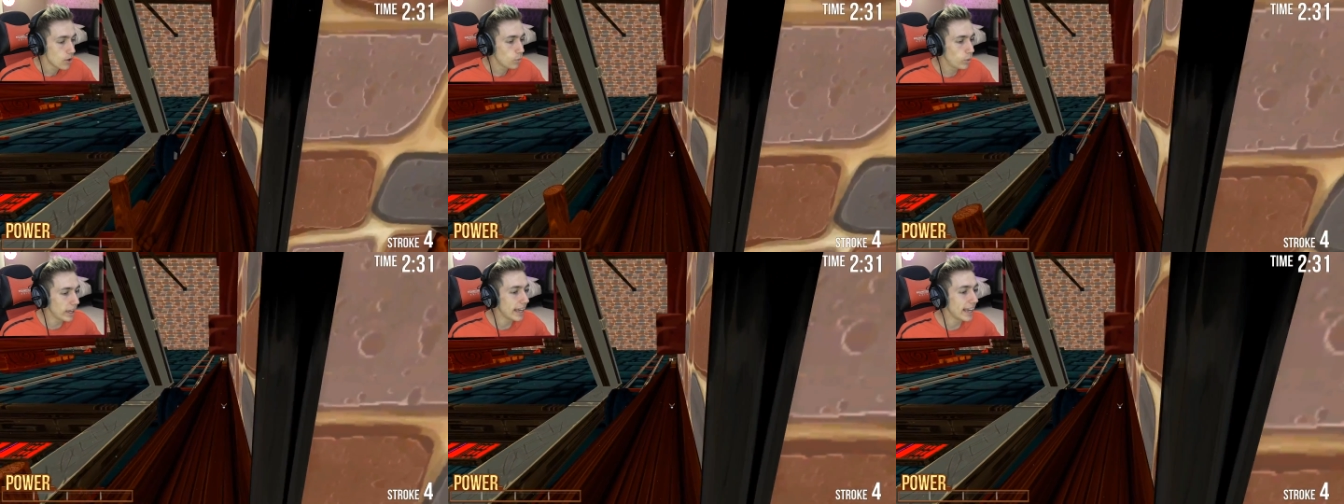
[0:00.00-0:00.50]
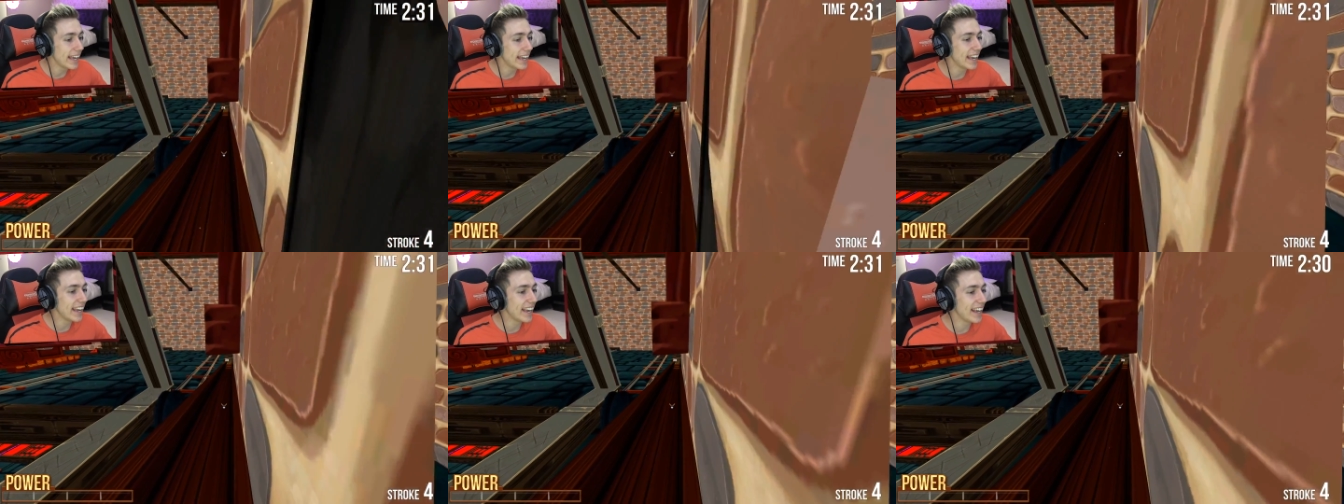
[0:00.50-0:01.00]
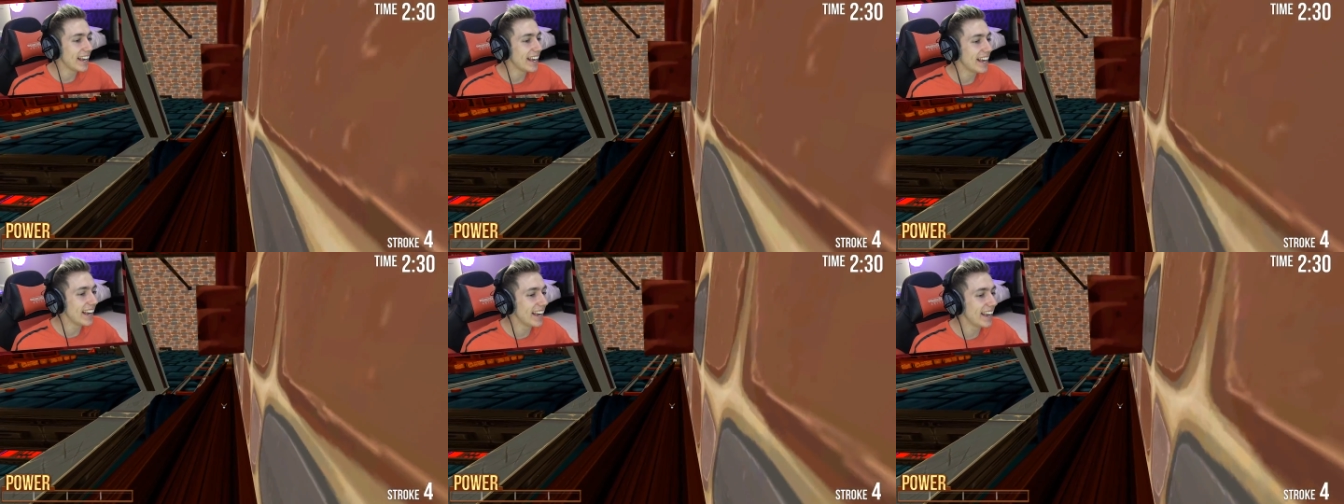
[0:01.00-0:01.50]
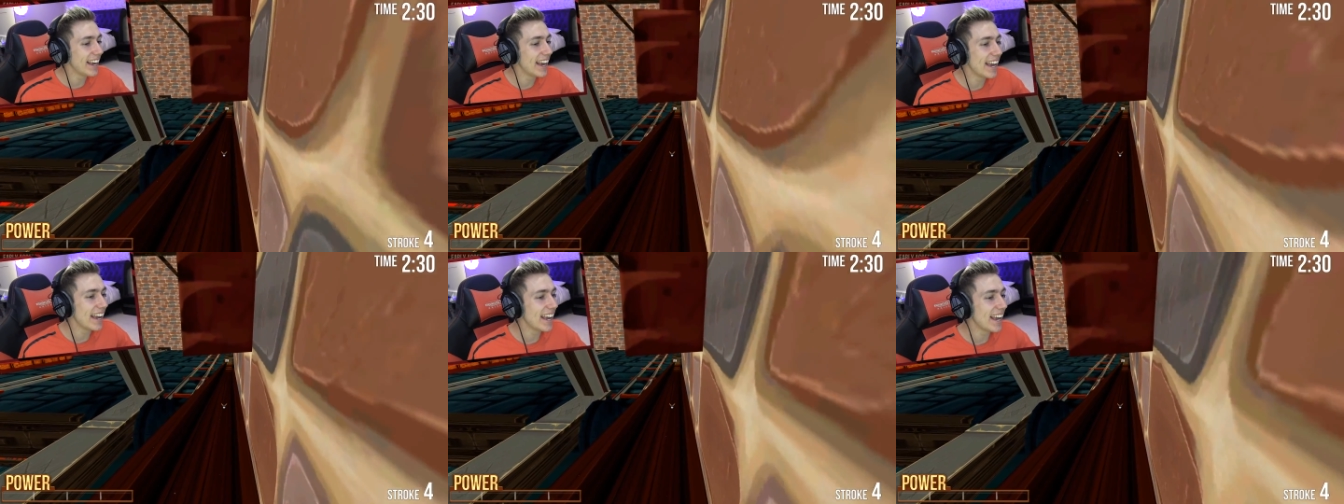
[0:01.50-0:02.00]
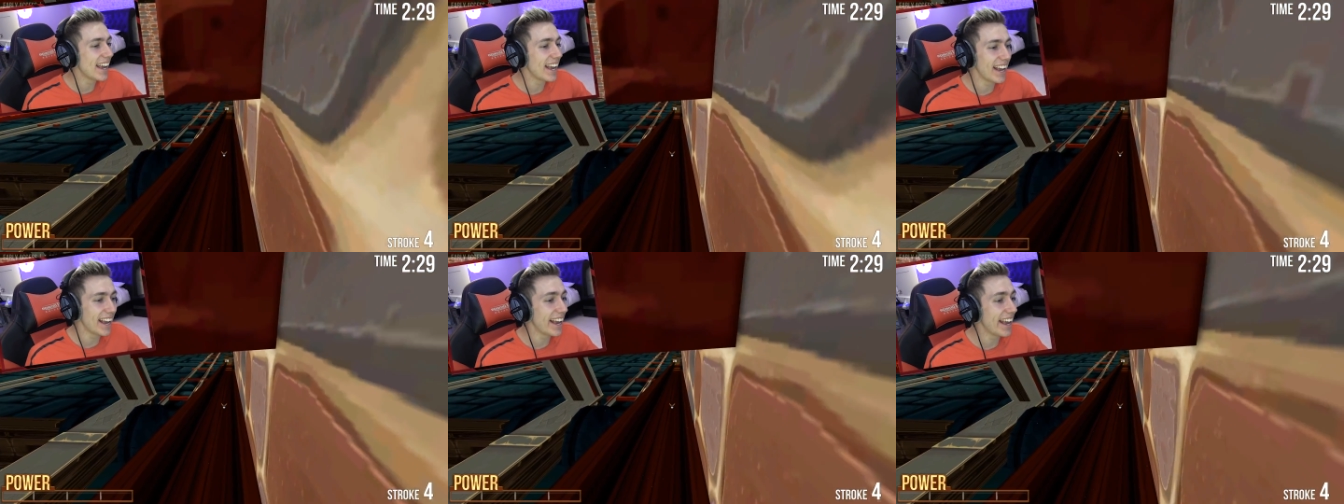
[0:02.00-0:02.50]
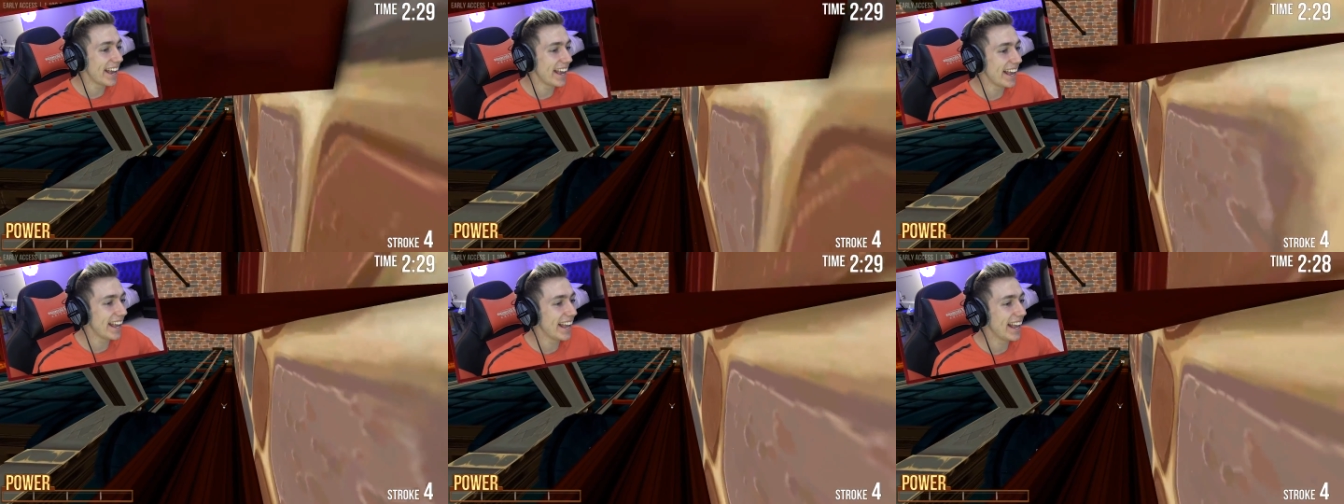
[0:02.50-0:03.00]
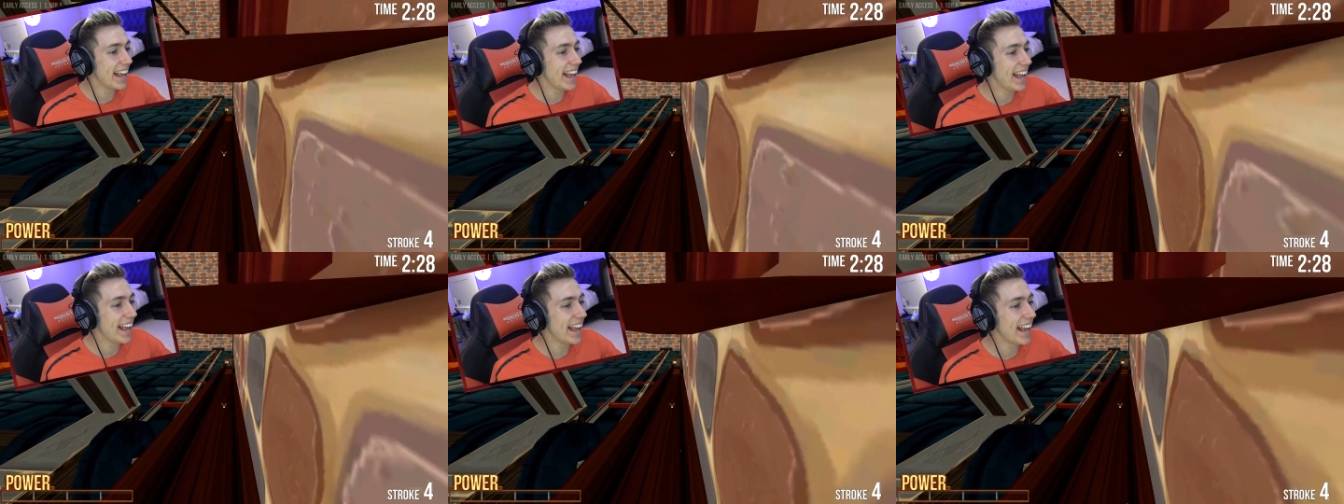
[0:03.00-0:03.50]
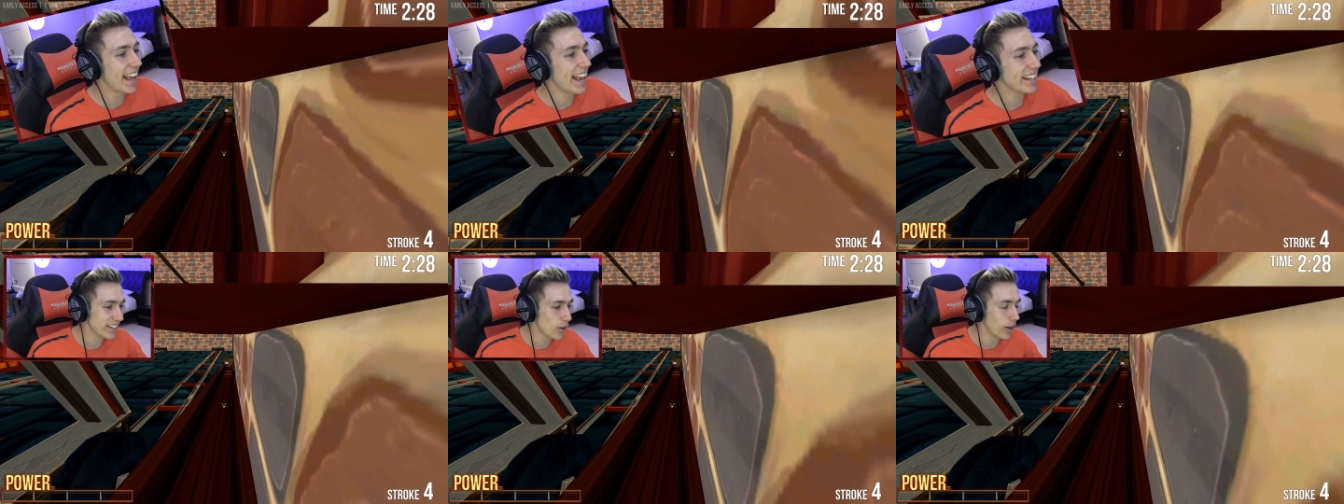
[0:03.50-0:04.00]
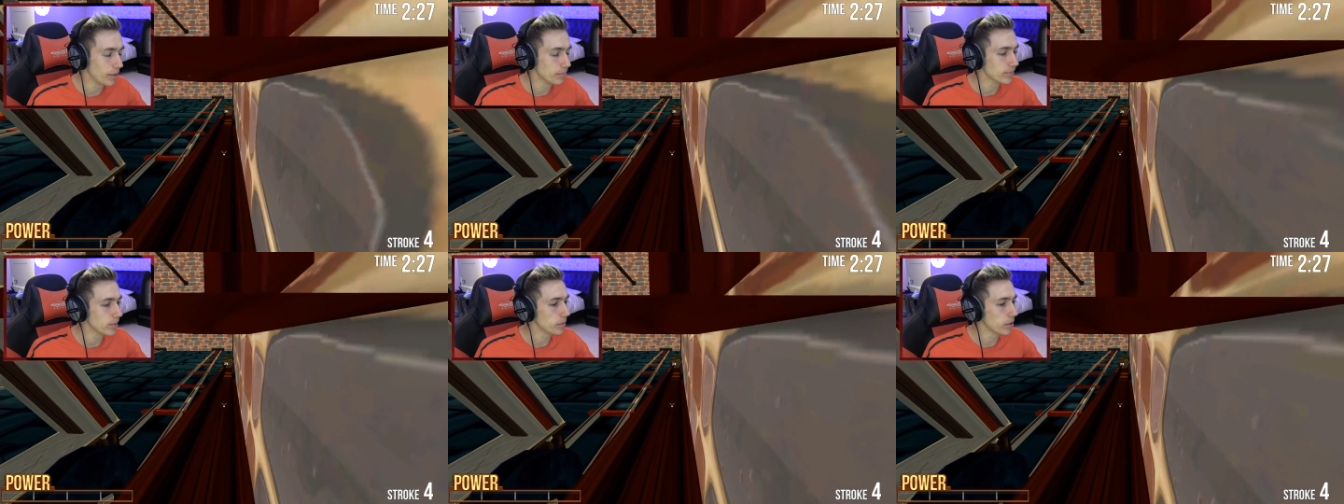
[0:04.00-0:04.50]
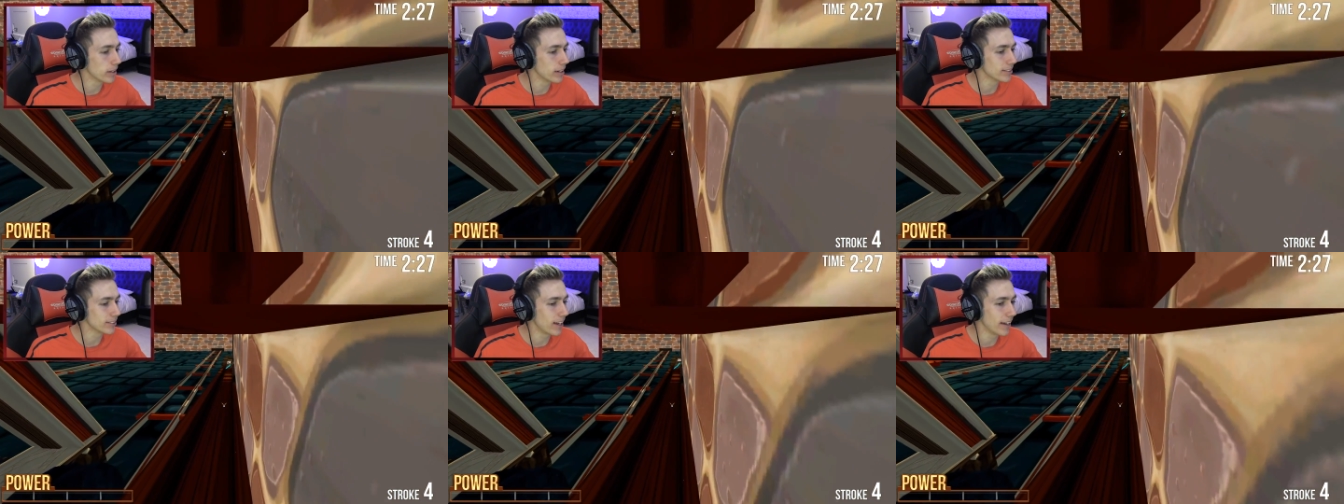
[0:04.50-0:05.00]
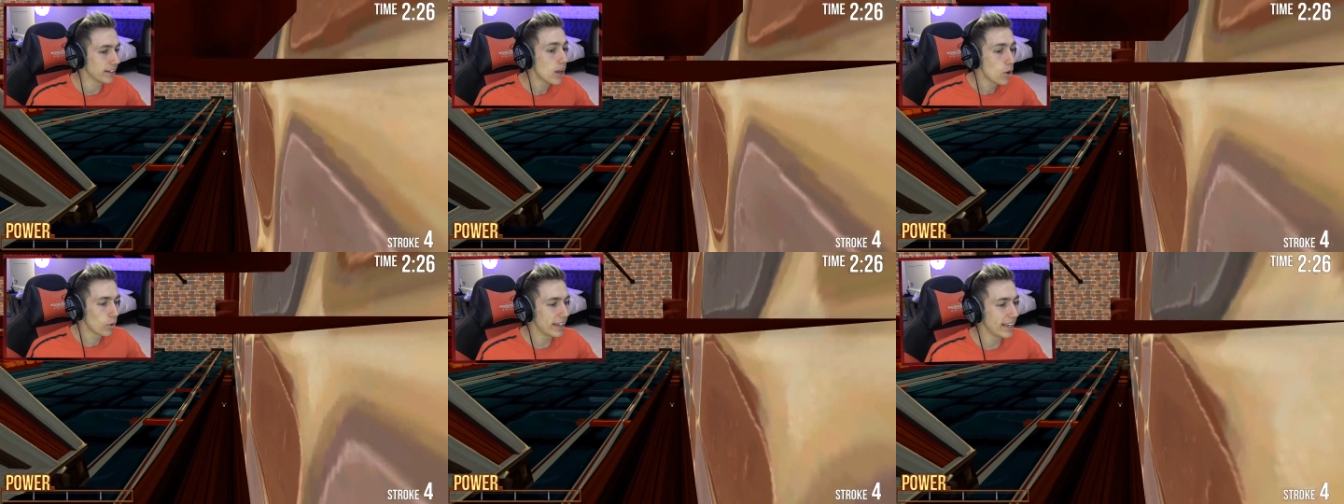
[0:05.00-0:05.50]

We like to think with No, I'm I'm going down a slide. We...